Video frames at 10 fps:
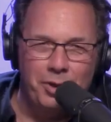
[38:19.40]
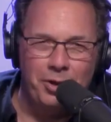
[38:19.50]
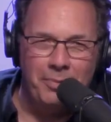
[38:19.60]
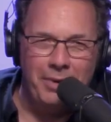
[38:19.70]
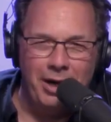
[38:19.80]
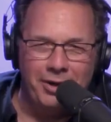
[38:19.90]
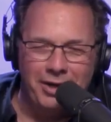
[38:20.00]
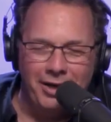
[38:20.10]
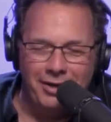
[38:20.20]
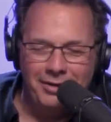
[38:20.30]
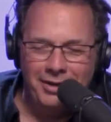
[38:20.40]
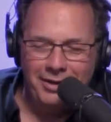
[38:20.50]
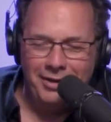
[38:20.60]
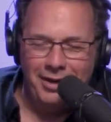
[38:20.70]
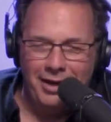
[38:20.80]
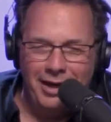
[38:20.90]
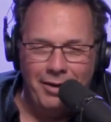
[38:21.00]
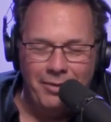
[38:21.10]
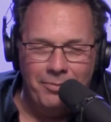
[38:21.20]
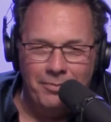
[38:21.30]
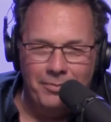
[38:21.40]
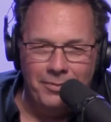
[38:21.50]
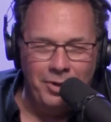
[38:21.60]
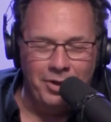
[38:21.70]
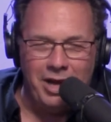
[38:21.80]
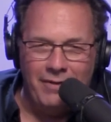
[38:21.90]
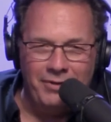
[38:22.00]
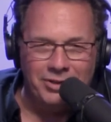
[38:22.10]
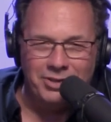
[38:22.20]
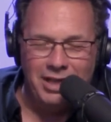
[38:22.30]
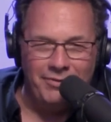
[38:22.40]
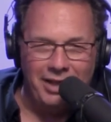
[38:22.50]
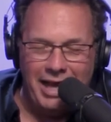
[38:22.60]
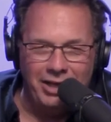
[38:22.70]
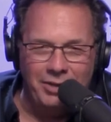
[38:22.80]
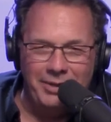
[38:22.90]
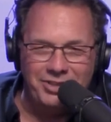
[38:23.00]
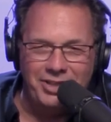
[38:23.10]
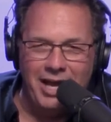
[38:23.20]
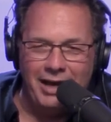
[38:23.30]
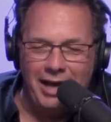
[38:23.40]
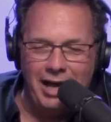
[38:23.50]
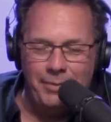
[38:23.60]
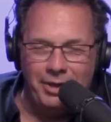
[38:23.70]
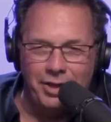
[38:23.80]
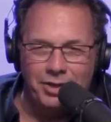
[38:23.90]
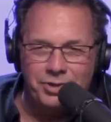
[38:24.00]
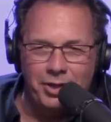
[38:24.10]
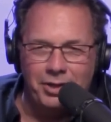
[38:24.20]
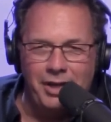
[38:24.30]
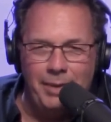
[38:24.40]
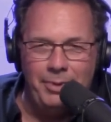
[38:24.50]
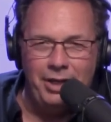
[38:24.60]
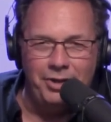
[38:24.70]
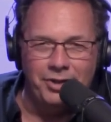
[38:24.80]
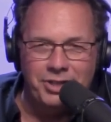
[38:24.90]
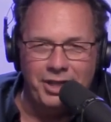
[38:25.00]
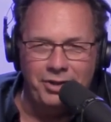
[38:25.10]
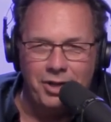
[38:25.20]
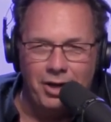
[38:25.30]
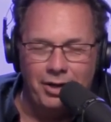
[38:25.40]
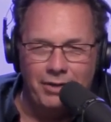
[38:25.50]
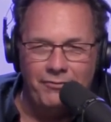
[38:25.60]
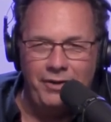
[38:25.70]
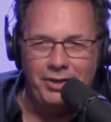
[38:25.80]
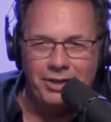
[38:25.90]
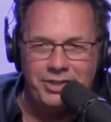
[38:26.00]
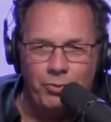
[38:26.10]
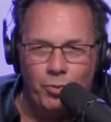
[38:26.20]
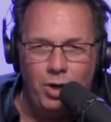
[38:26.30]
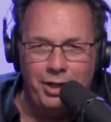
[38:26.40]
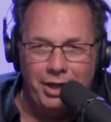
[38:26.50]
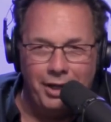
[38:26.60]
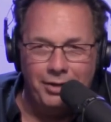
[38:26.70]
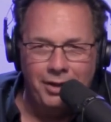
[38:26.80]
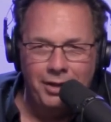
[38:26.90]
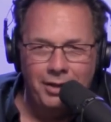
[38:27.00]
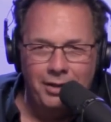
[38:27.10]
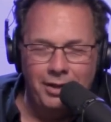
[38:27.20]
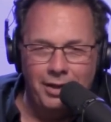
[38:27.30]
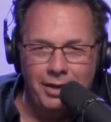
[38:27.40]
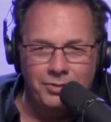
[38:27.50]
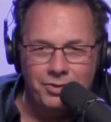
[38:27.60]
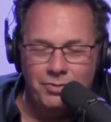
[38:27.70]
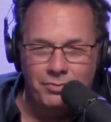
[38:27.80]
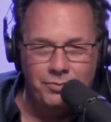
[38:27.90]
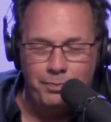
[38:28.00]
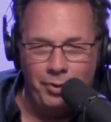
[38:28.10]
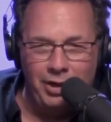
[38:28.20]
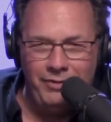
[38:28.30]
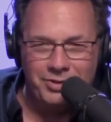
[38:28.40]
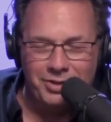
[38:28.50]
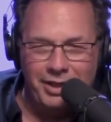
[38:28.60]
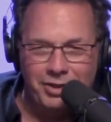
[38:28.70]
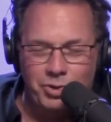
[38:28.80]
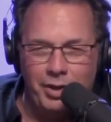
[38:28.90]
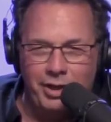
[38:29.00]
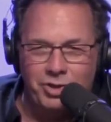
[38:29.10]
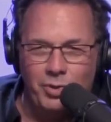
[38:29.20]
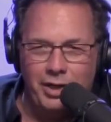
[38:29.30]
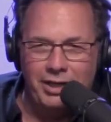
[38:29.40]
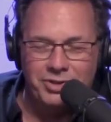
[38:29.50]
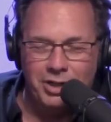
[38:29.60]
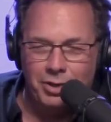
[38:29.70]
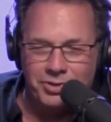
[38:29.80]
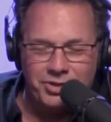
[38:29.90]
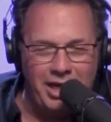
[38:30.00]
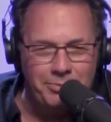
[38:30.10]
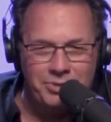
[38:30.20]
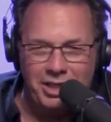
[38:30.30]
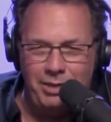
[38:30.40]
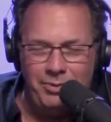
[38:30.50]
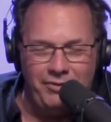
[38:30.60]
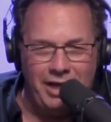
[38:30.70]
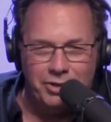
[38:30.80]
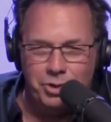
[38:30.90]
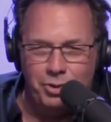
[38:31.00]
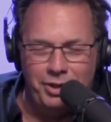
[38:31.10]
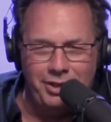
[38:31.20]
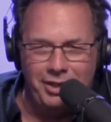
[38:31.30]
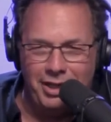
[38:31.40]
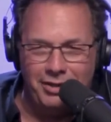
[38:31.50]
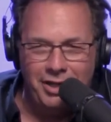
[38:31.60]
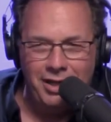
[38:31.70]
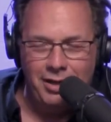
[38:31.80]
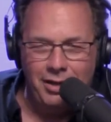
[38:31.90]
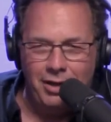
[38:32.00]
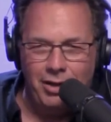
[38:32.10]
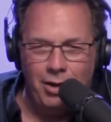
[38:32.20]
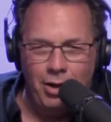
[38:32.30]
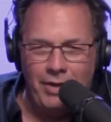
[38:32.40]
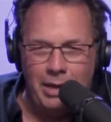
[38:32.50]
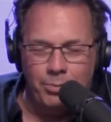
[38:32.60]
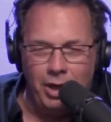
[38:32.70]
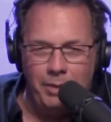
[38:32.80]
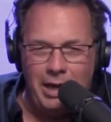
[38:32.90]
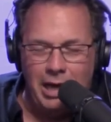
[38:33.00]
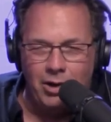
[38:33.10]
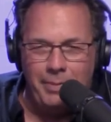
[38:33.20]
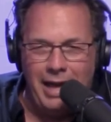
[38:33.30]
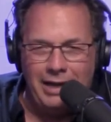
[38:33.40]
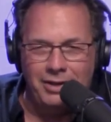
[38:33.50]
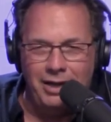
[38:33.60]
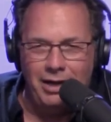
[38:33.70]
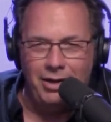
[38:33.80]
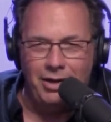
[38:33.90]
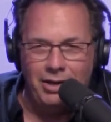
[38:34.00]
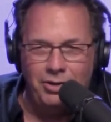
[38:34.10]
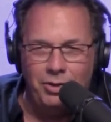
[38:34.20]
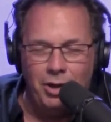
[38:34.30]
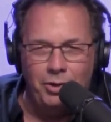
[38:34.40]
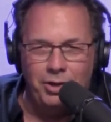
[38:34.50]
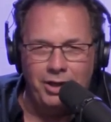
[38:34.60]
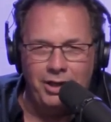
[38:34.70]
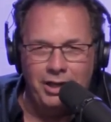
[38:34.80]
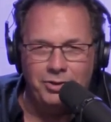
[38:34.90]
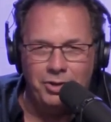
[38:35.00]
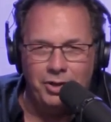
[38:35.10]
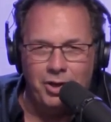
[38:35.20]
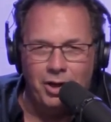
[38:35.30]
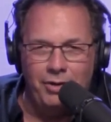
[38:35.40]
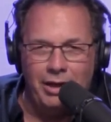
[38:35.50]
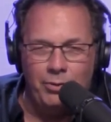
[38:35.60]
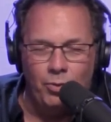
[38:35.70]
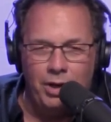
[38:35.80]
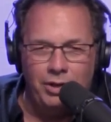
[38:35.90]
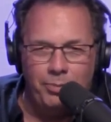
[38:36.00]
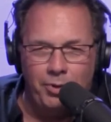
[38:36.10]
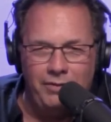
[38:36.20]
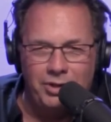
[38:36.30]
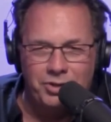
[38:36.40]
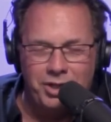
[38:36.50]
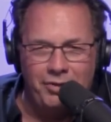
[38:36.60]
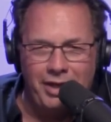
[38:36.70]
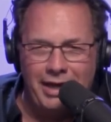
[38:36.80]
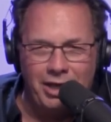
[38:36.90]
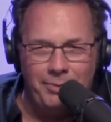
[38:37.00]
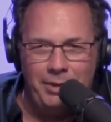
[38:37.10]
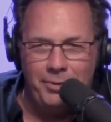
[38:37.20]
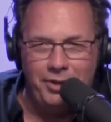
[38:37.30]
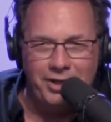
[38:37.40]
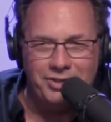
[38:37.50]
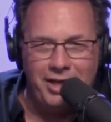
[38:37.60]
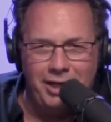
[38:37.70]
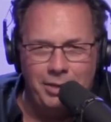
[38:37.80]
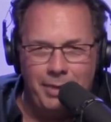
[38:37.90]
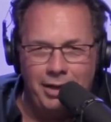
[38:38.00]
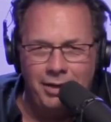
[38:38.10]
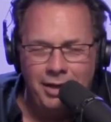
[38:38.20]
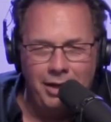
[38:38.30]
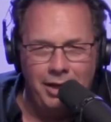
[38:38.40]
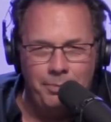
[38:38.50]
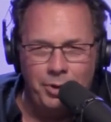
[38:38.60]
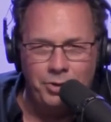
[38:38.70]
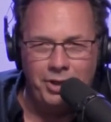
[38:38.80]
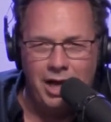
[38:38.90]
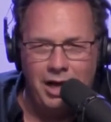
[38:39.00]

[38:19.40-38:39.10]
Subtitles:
Road America, your confidence level had to be sky high because you're climbing into the 10 car that Felix had won in previously in 2020. So same team. You've got Julian and all that brain power back there, and you know you're going to get into the car that won the previous year. That had to be pretty exciting, man, and build your